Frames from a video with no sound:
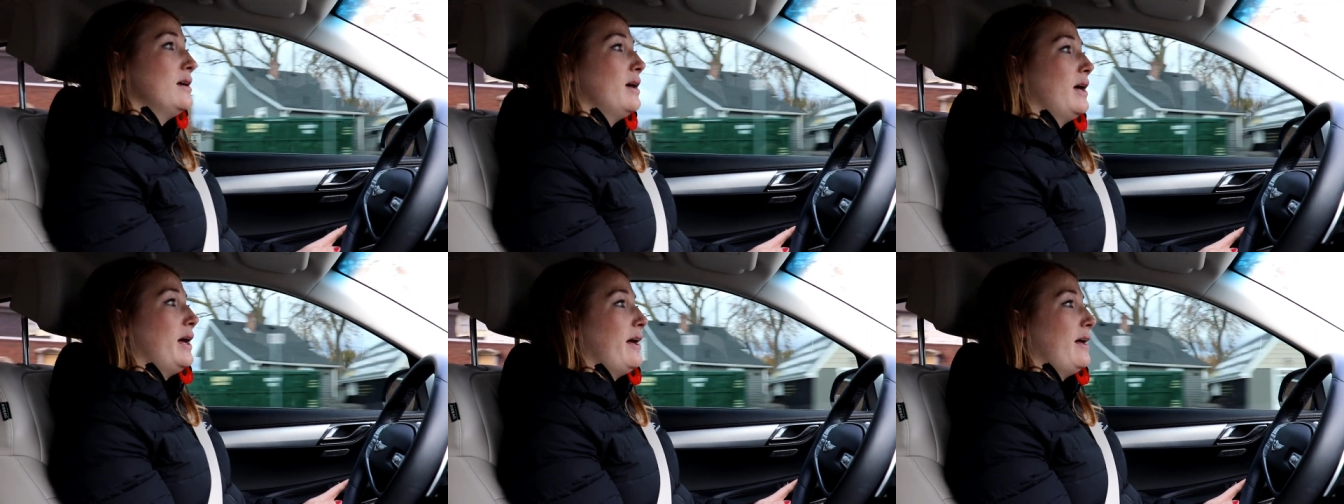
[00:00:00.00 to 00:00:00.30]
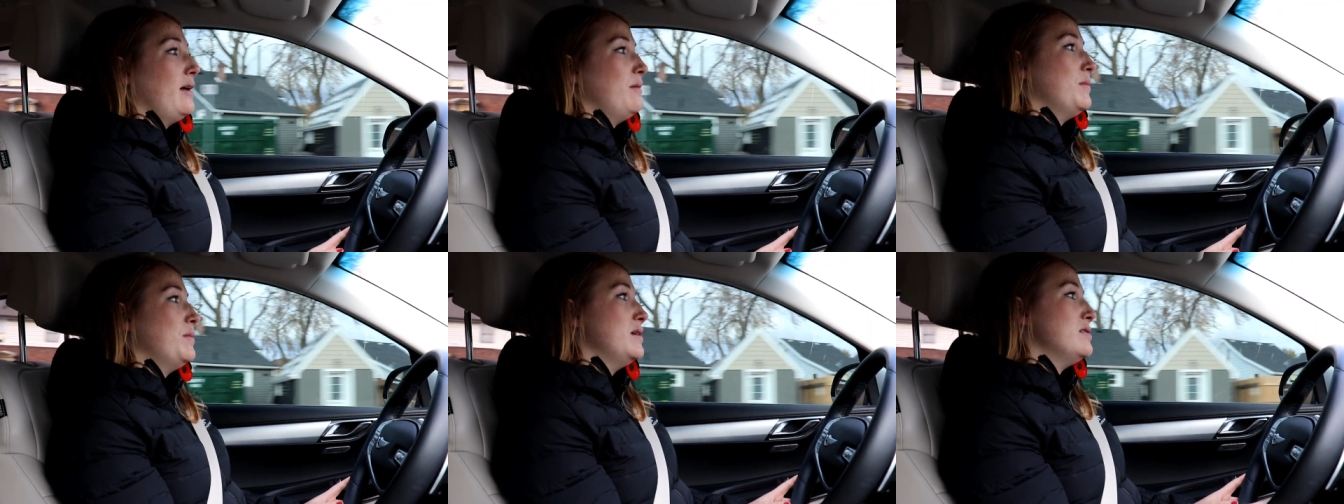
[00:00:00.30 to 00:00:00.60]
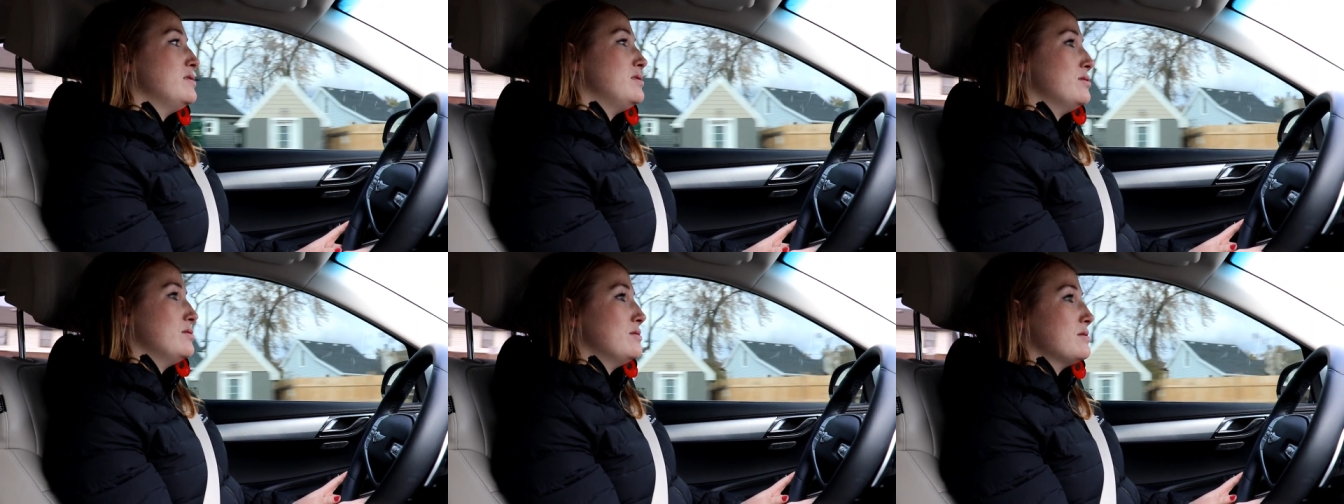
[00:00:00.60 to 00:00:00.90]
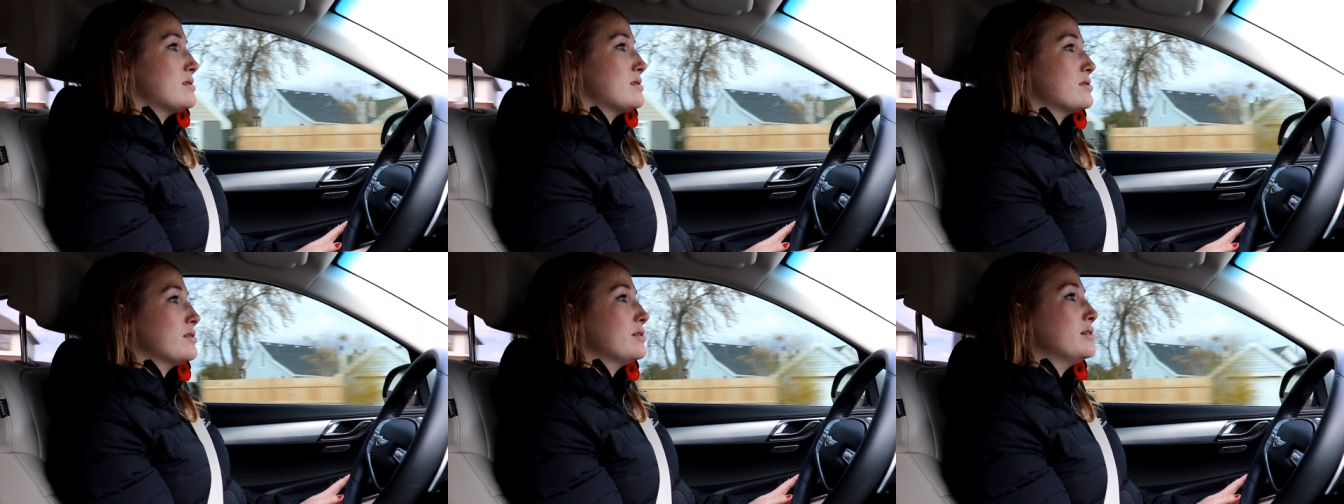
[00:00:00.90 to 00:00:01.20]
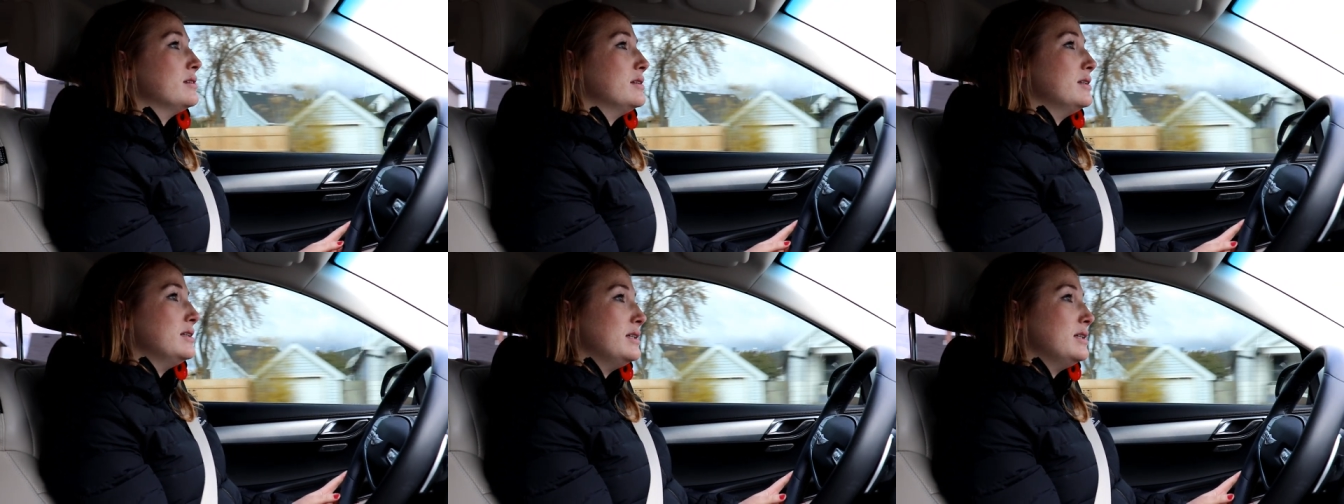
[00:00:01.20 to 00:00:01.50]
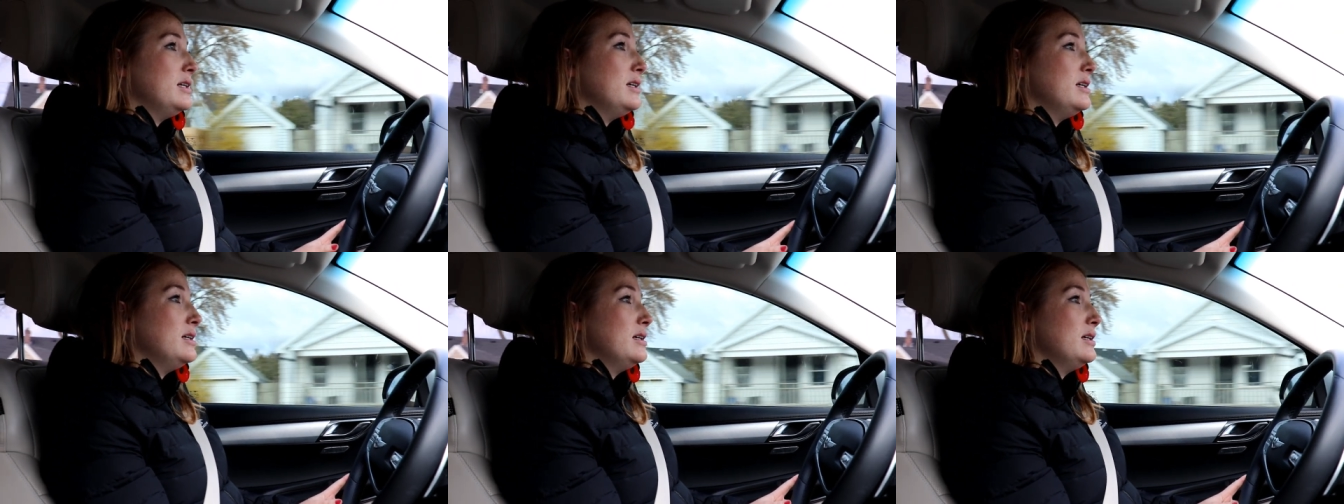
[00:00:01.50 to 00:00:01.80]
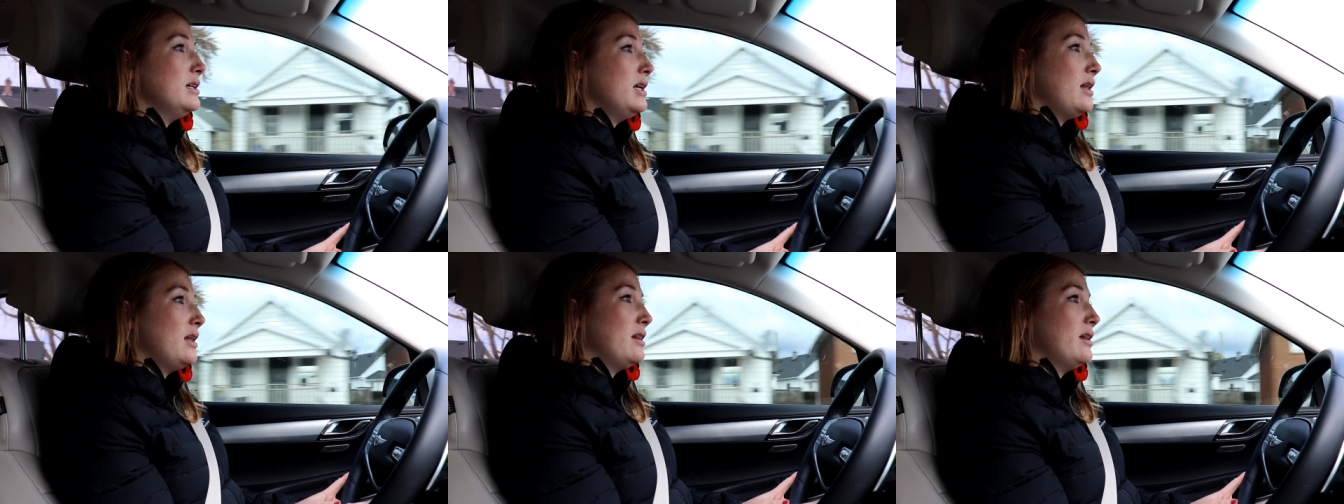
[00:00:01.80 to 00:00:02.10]
Um, so
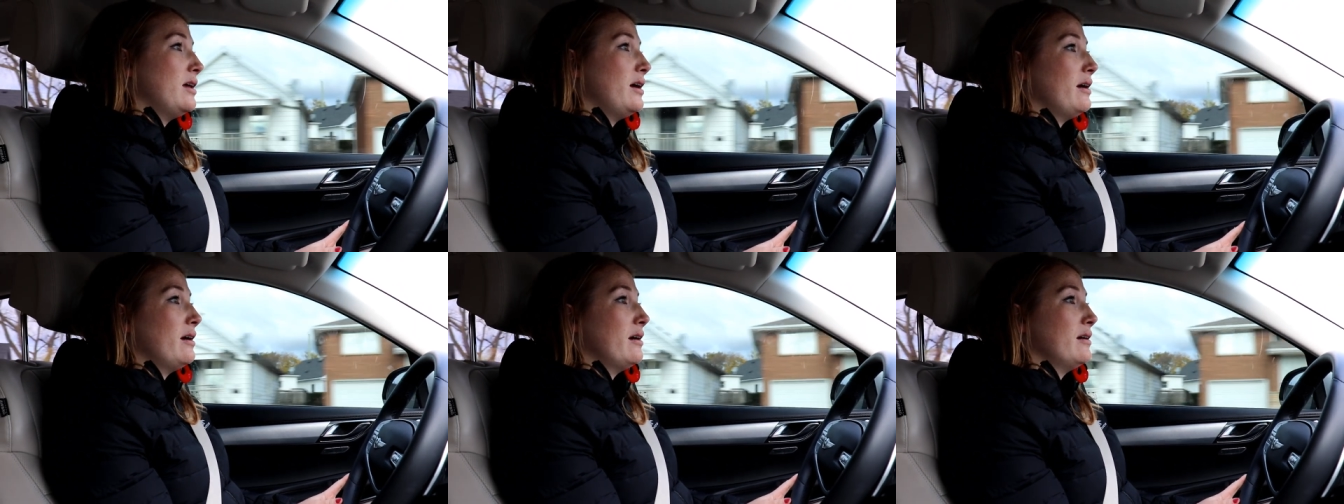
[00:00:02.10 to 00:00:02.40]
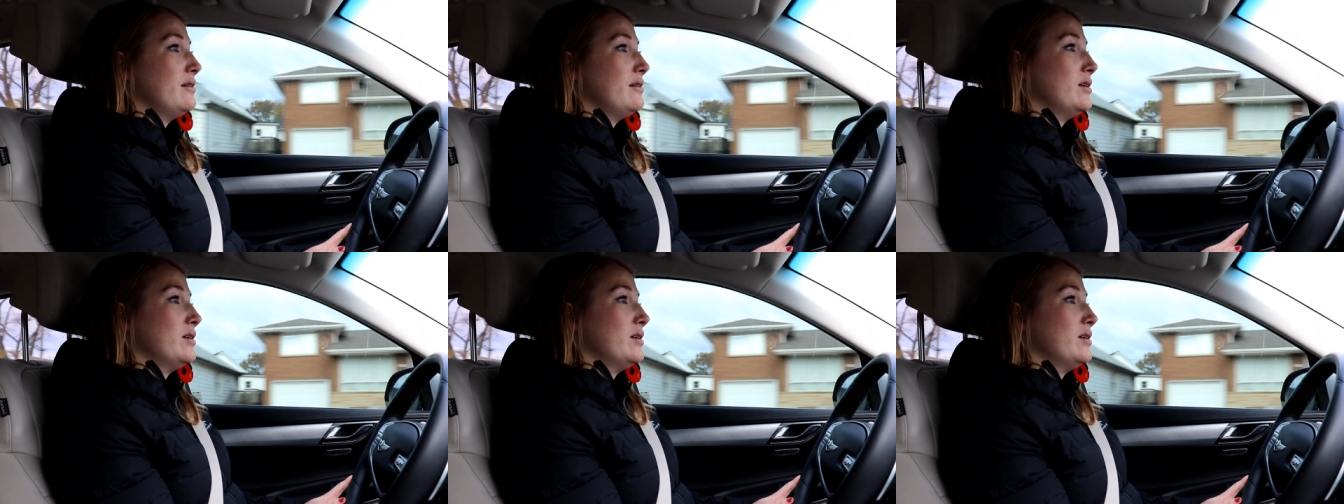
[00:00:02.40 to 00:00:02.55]
certainly there,